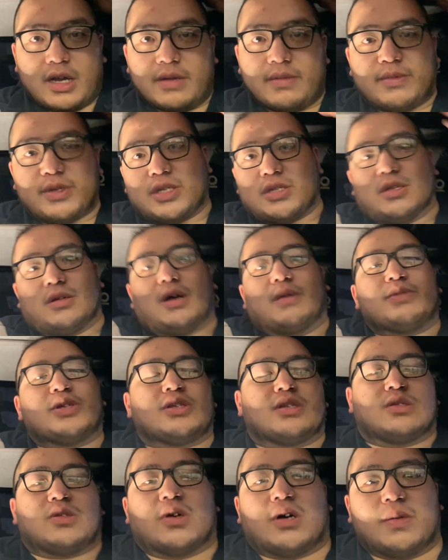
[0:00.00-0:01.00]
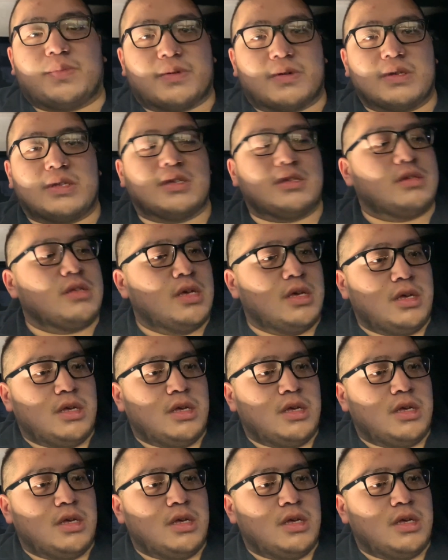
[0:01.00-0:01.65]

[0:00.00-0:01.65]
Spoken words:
I'm just a tall person,